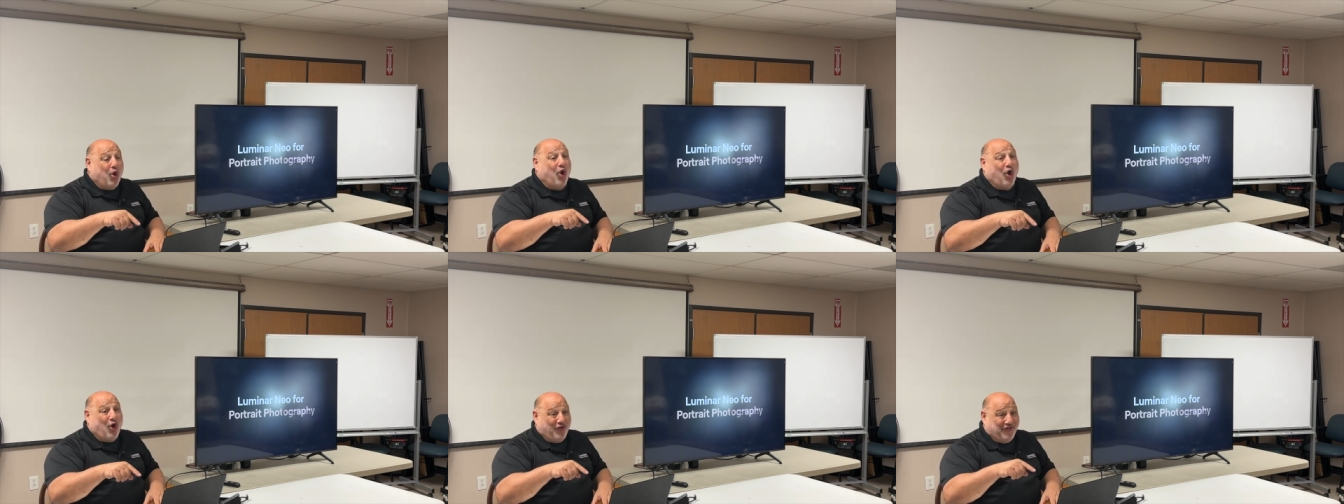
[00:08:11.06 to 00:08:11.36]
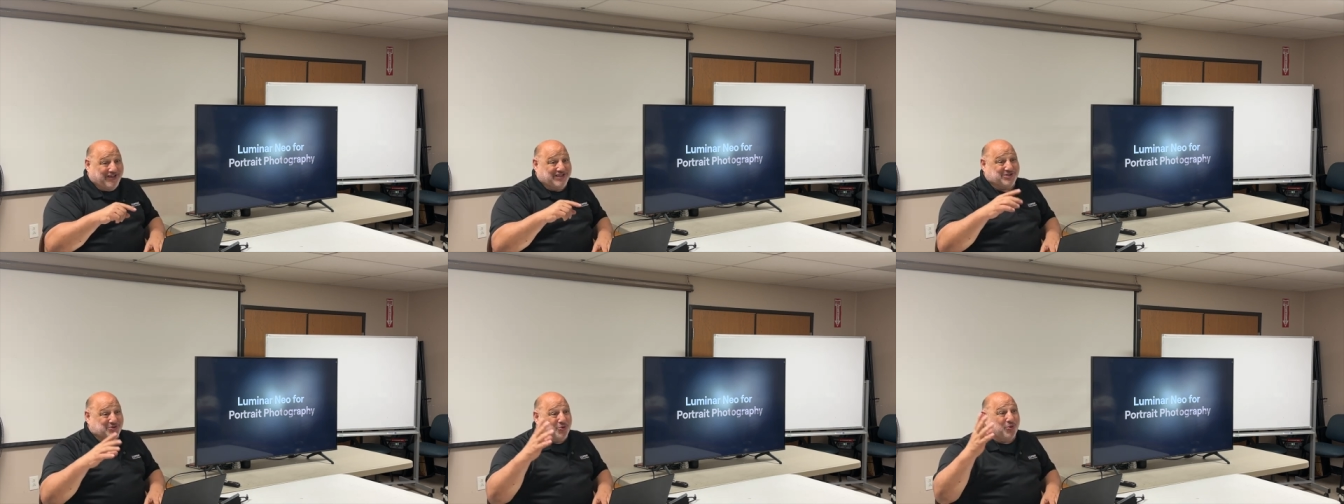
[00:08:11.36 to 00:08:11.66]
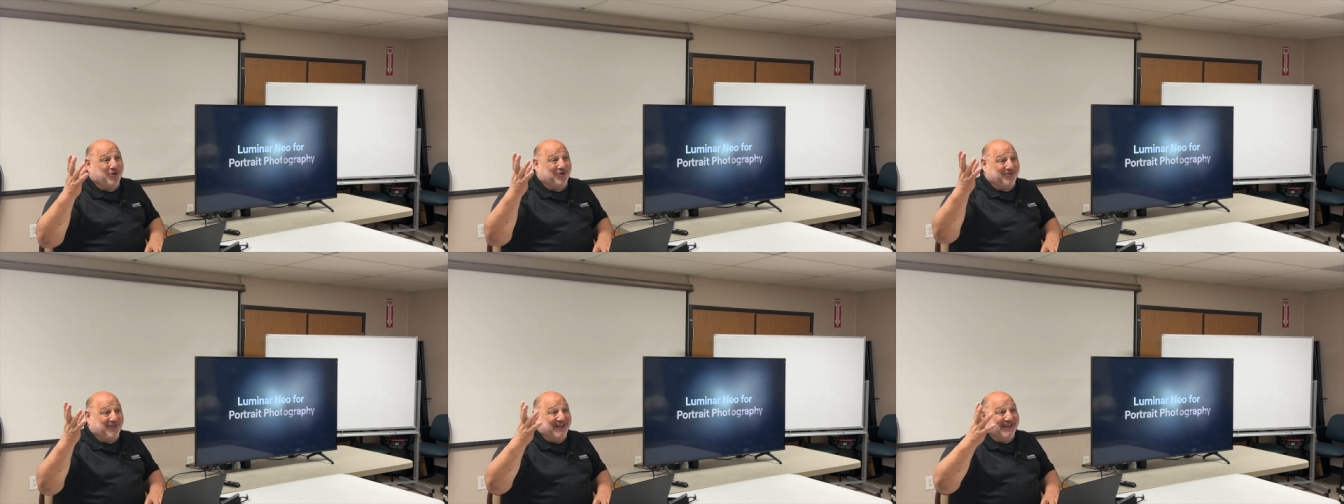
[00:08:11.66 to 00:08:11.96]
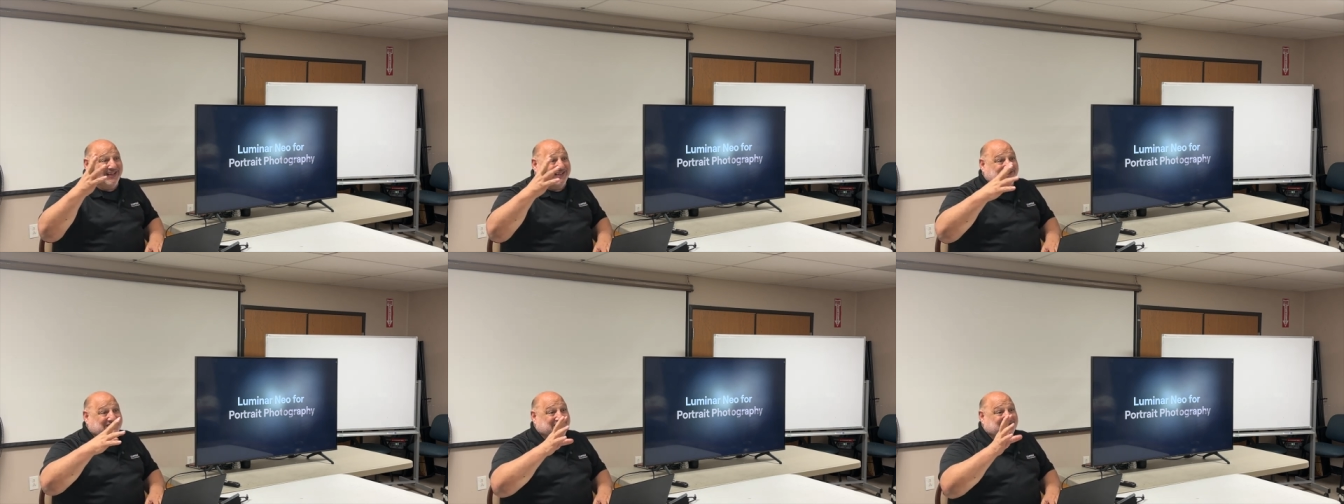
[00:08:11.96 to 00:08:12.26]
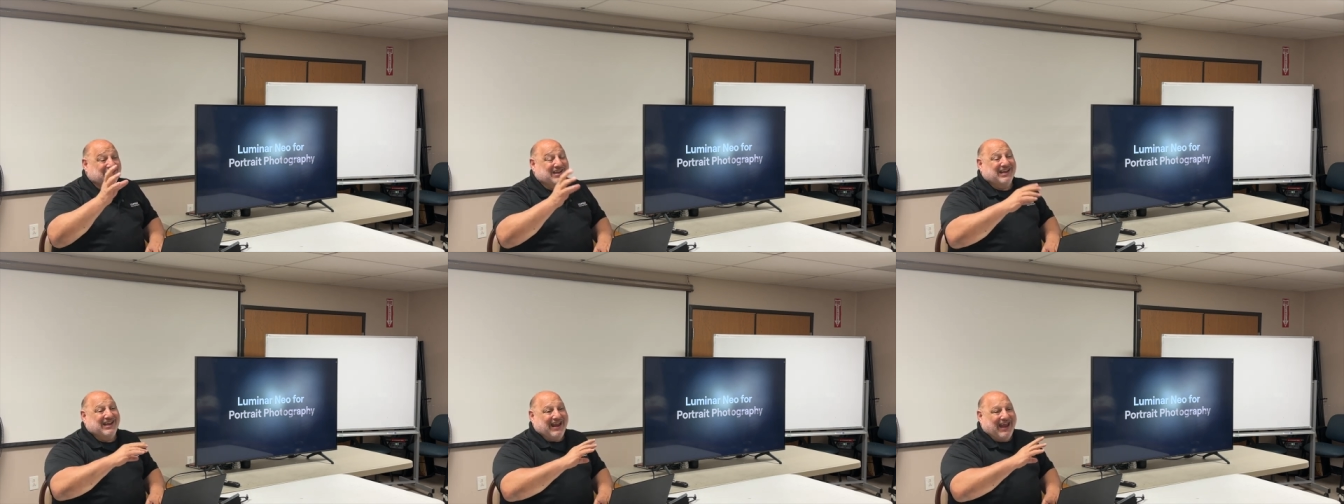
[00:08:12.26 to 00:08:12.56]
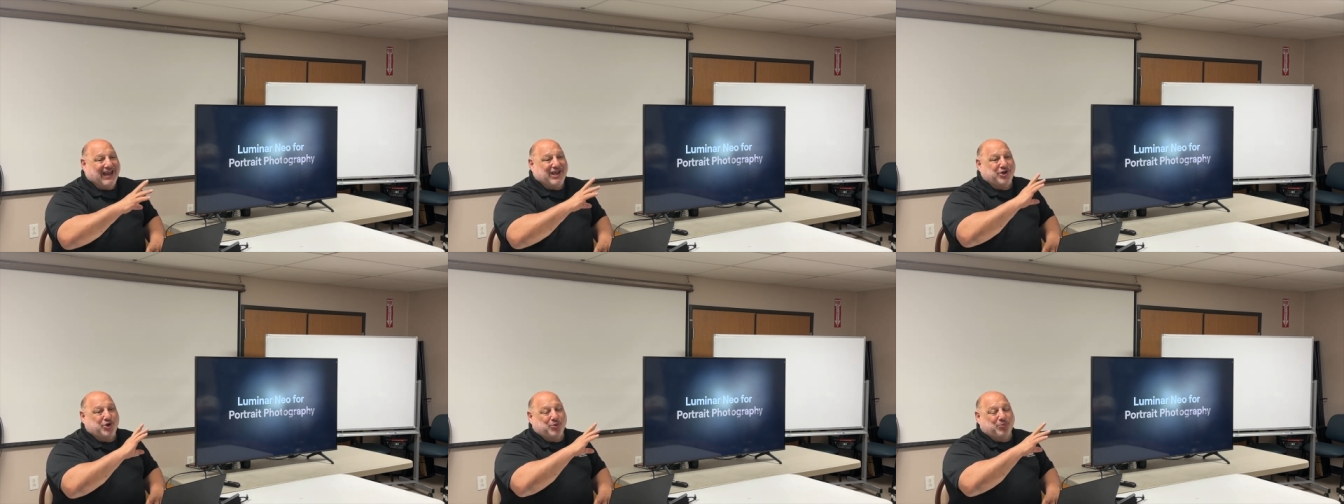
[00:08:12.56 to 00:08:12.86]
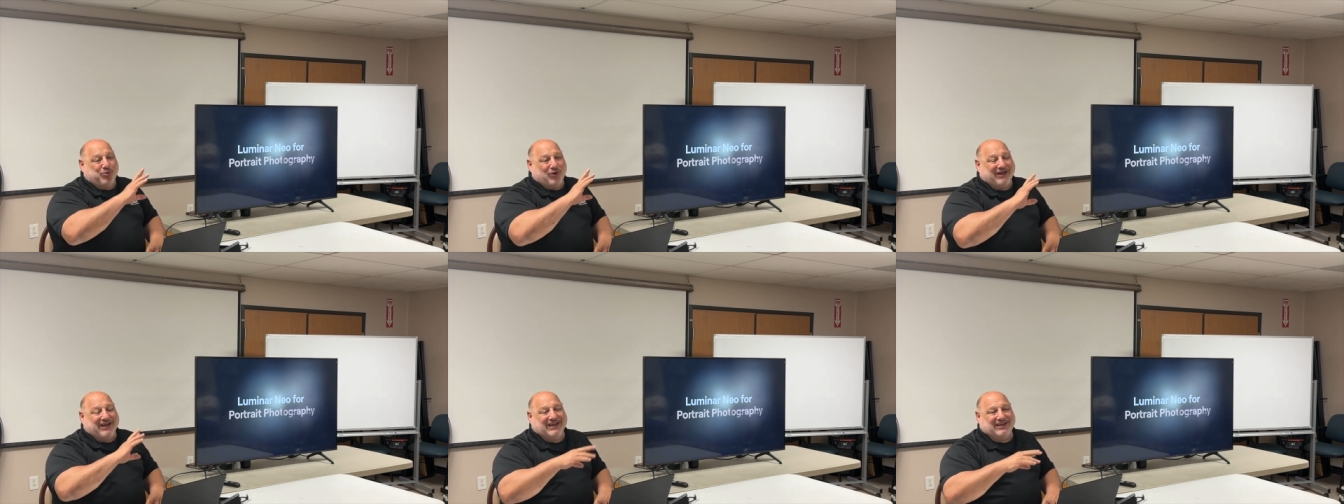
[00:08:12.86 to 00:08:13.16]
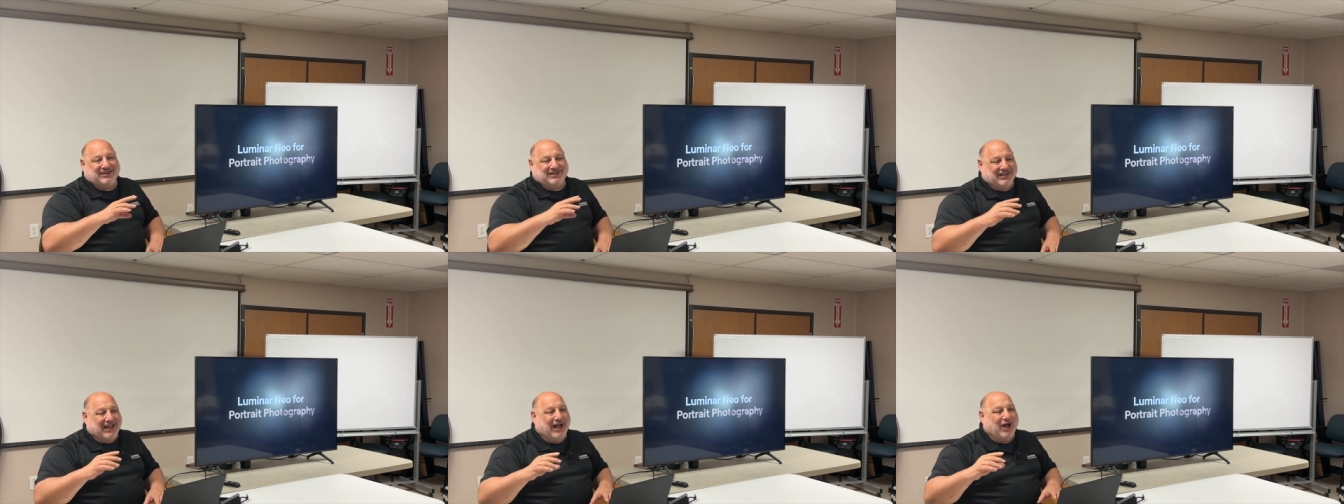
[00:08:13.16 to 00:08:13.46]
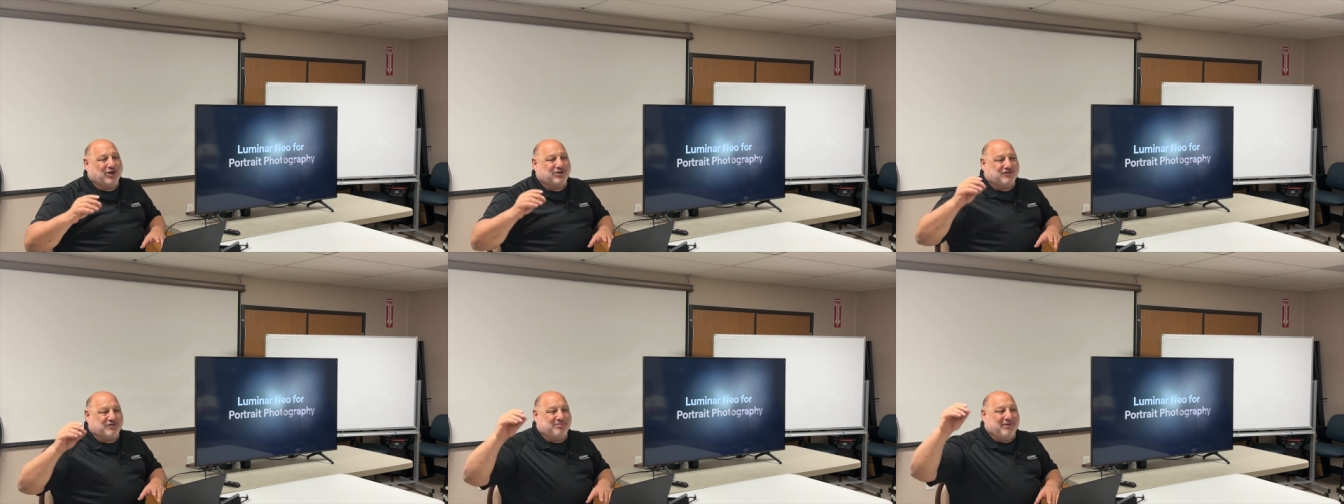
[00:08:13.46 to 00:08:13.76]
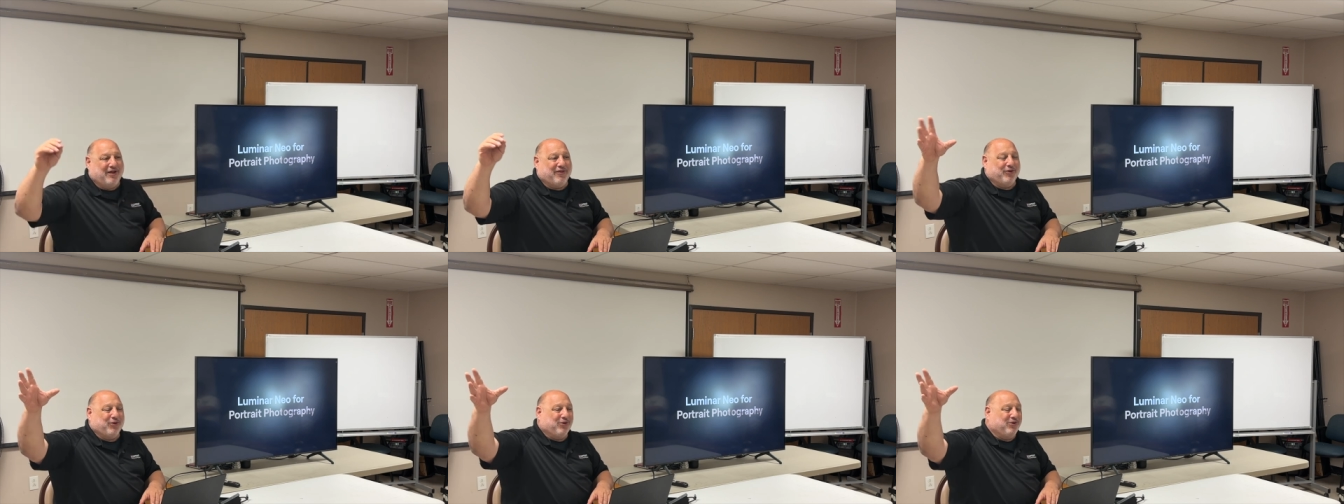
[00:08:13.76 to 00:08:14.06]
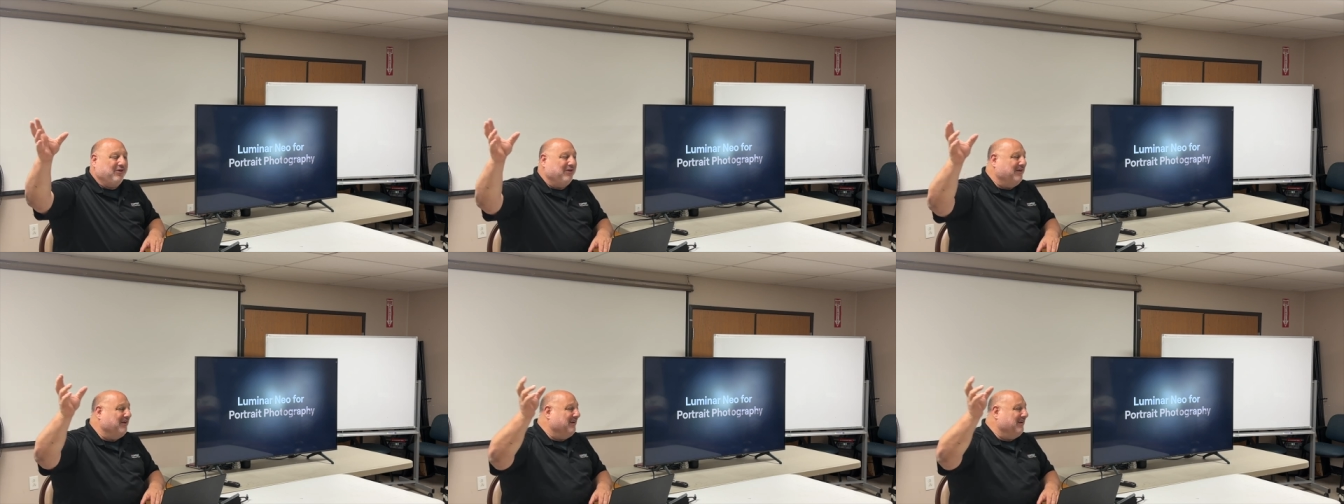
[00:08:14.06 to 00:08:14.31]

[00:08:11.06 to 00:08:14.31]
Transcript: all these cool things and you bring in clouds from other